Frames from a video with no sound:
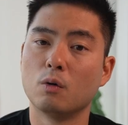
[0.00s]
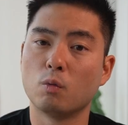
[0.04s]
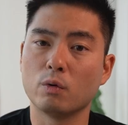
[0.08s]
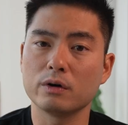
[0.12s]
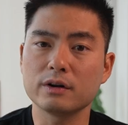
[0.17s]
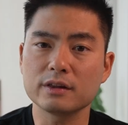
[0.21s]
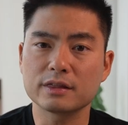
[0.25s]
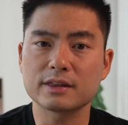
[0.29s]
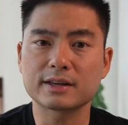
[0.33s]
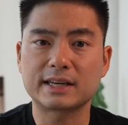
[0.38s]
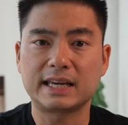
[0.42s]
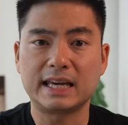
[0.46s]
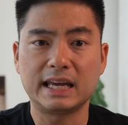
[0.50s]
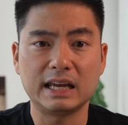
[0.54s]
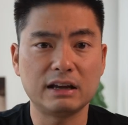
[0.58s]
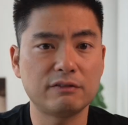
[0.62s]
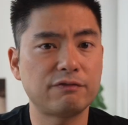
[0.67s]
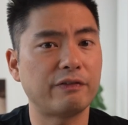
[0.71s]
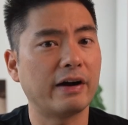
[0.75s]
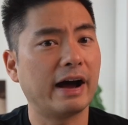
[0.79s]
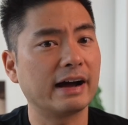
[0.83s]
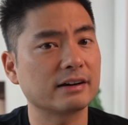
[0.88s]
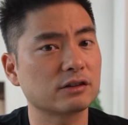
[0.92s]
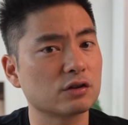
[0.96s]
One of the key
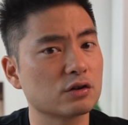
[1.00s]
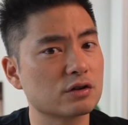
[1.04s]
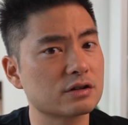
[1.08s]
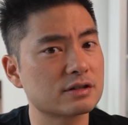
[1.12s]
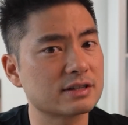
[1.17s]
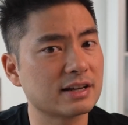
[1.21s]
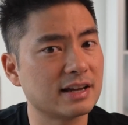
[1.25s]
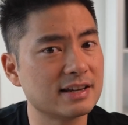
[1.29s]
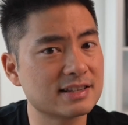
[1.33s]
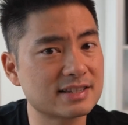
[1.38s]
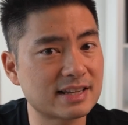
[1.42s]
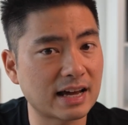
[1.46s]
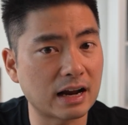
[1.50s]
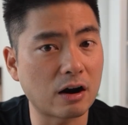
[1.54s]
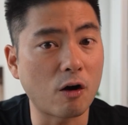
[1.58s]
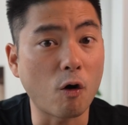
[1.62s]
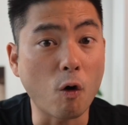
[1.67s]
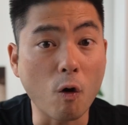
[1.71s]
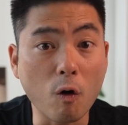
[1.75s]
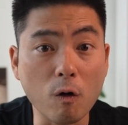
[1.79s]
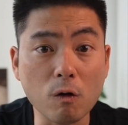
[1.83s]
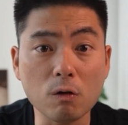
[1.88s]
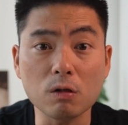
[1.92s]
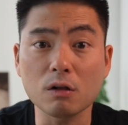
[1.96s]
factors is that
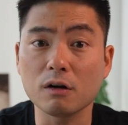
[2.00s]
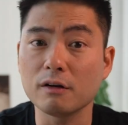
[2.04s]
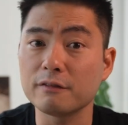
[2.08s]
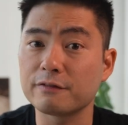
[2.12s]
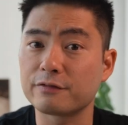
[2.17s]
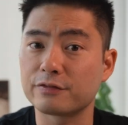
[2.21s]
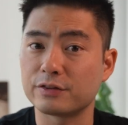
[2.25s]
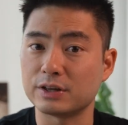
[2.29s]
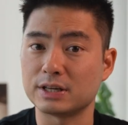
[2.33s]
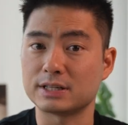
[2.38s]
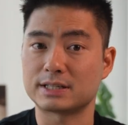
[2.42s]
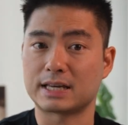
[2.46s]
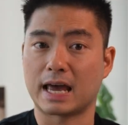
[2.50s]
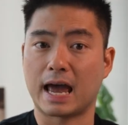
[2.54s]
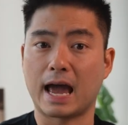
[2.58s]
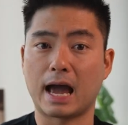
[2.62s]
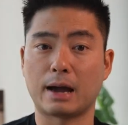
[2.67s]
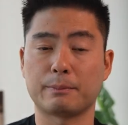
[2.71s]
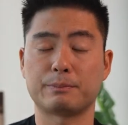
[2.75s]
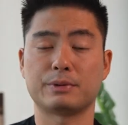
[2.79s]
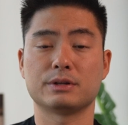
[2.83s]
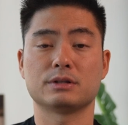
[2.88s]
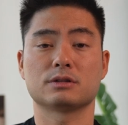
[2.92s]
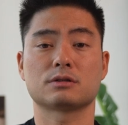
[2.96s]
all of this
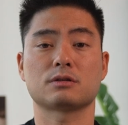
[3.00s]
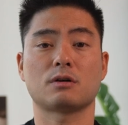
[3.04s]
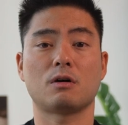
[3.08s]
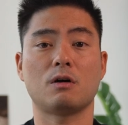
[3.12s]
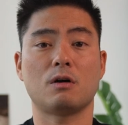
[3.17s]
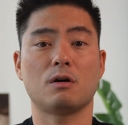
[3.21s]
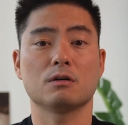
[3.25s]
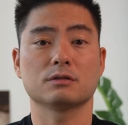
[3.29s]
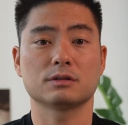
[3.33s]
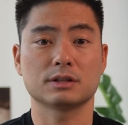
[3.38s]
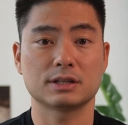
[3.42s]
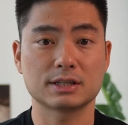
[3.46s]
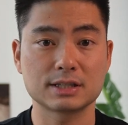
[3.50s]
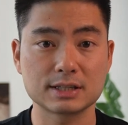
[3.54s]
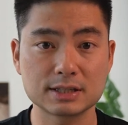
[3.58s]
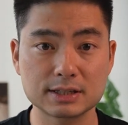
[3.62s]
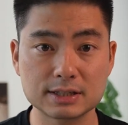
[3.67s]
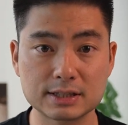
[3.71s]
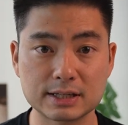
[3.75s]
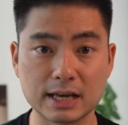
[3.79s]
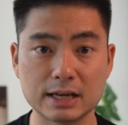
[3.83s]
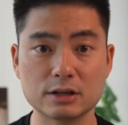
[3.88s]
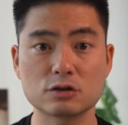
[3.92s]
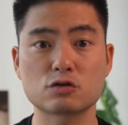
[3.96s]
happens on
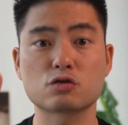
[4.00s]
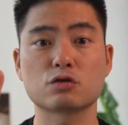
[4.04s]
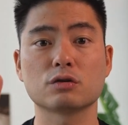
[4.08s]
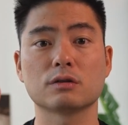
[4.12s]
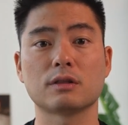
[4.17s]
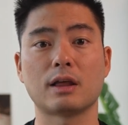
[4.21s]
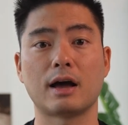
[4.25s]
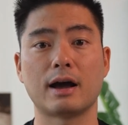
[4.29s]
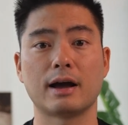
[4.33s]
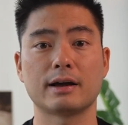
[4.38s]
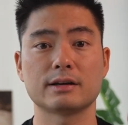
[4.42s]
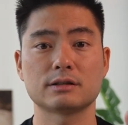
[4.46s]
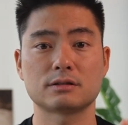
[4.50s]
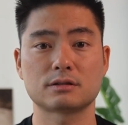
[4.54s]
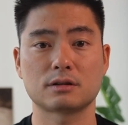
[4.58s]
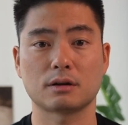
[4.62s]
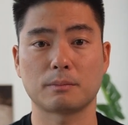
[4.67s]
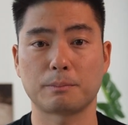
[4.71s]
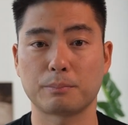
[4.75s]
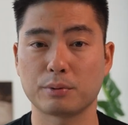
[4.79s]
centralized